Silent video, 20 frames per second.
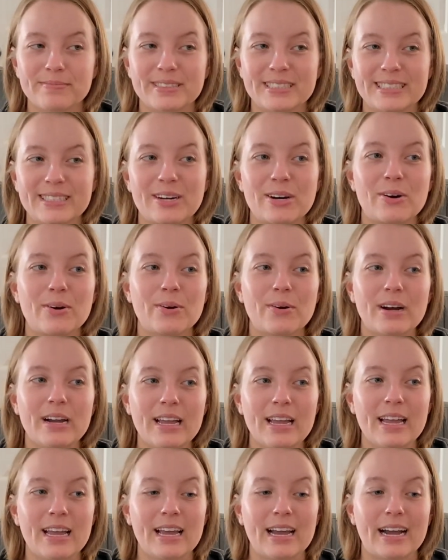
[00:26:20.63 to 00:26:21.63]
So
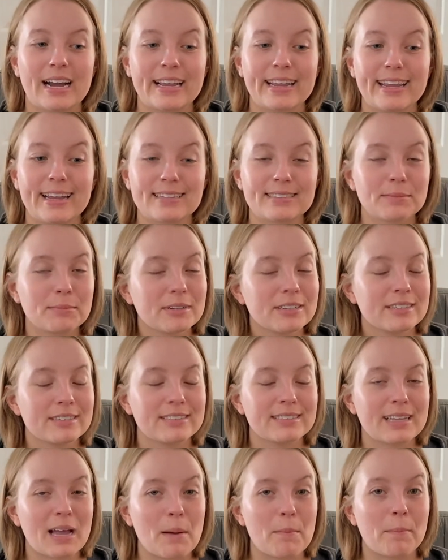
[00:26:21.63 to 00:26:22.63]
I guess I'm going to
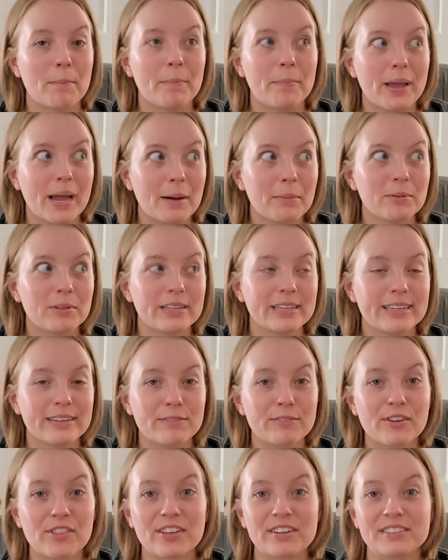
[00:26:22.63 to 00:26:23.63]
stop babbling
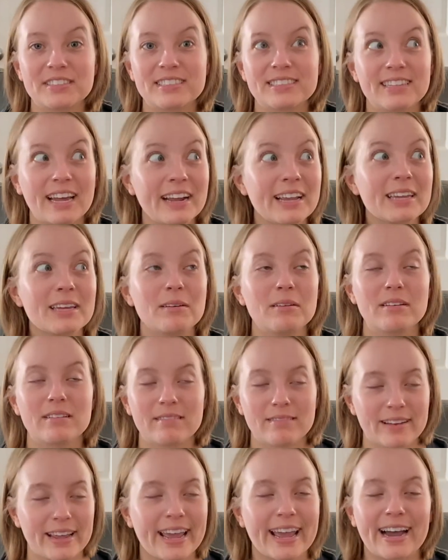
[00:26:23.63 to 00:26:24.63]
for the second
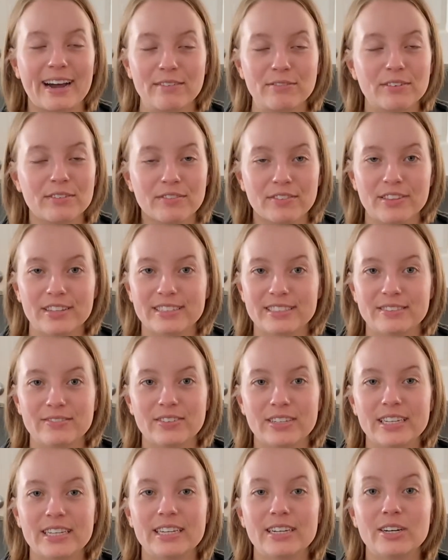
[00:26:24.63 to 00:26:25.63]
half of this
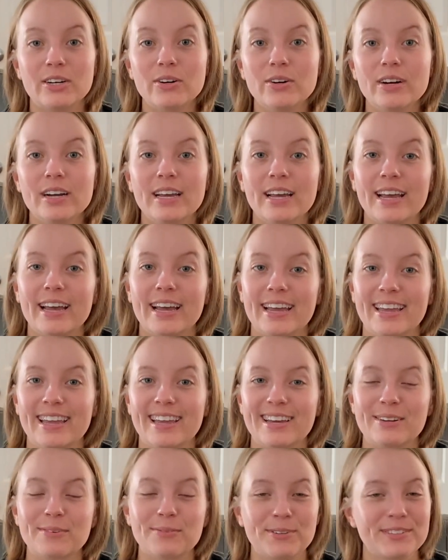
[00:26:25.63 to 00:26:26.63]
video,
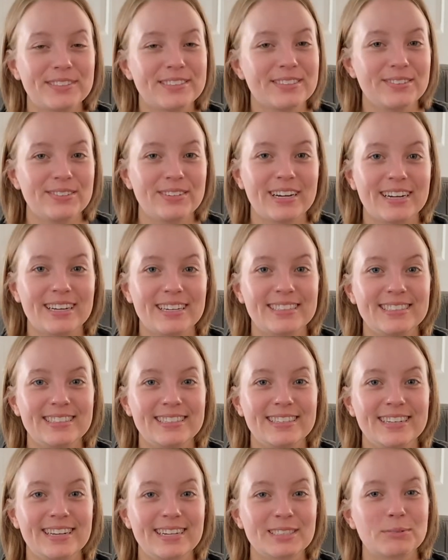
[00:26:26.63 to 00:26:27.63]
and we'll see you guys
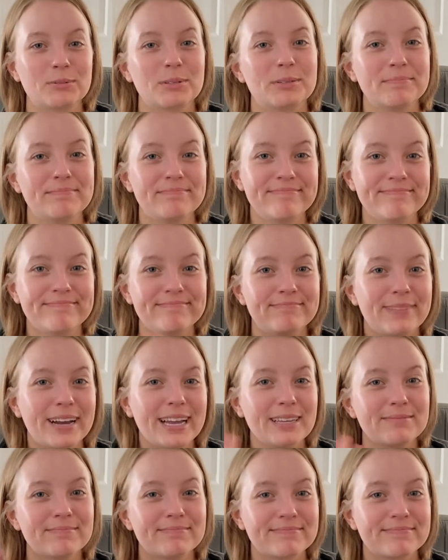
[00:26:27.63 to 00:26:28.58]
in the next one. Bye.